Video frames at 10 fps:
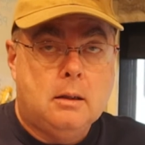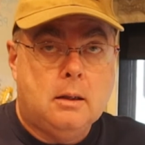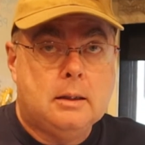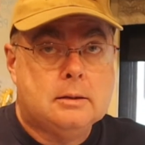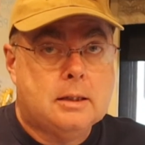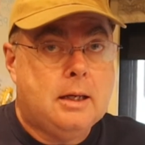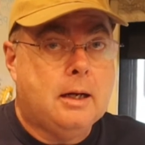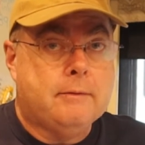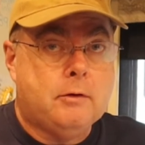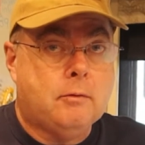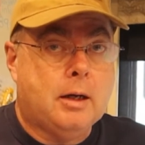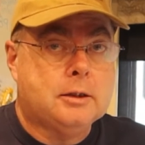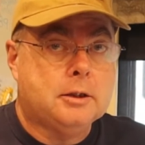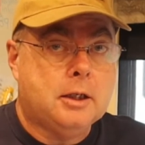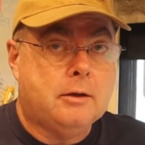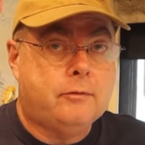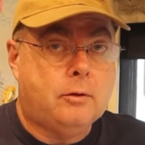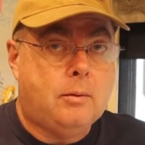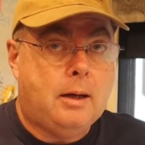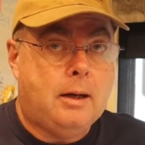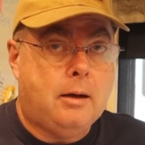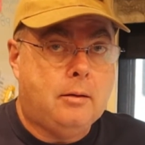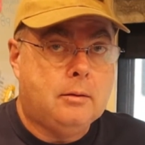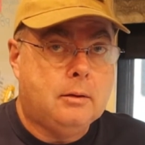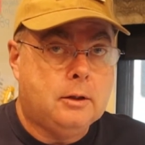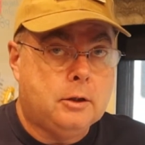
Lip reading: Because again, if you watch our channel for a while,